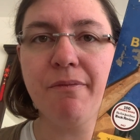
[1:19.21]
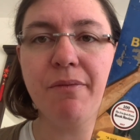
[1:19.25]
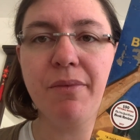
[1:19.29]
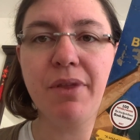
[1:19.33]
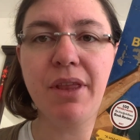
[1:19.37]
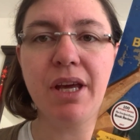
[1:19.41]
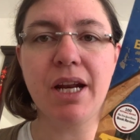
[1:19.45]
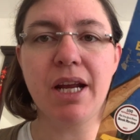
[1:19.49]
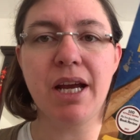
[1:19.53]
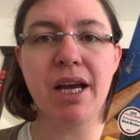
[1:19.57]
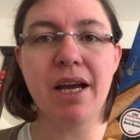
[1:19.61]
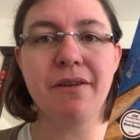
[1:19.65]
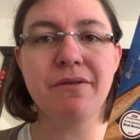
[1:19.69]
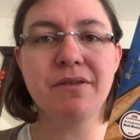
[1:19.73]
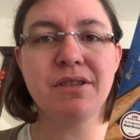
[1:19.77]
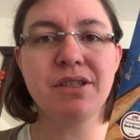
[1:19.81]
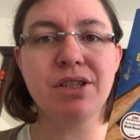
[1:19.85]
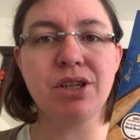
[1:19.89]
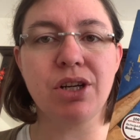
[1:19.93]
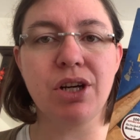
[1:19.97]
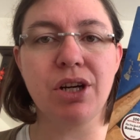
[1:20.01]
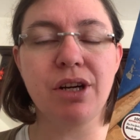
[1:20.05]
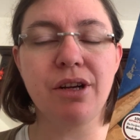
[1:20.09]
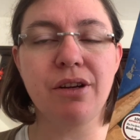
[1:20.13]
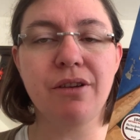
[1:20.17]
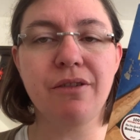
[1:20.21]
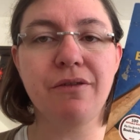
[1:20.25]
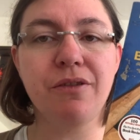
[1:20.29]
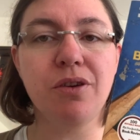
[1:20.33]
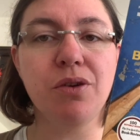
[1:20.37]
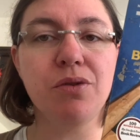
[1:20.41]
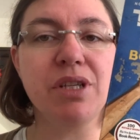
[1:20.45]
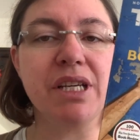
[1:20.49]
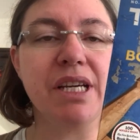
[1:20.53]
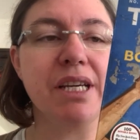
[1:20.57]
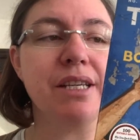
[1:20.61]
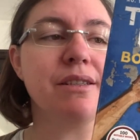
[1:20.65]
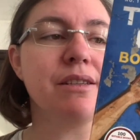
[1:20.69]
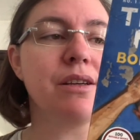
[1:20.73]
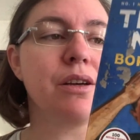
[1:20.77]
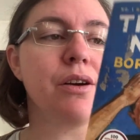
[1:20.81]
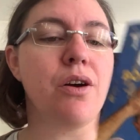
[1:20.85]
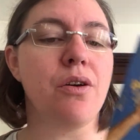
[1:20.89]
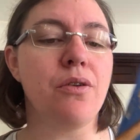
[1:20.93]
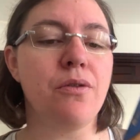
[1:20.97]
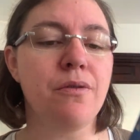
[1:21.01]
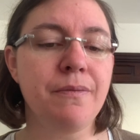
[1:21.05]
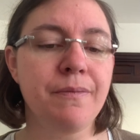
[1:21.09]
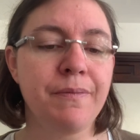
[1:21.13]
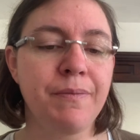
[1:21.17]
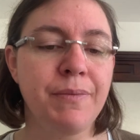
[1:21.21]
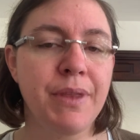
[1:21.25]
that I have started a few days ago.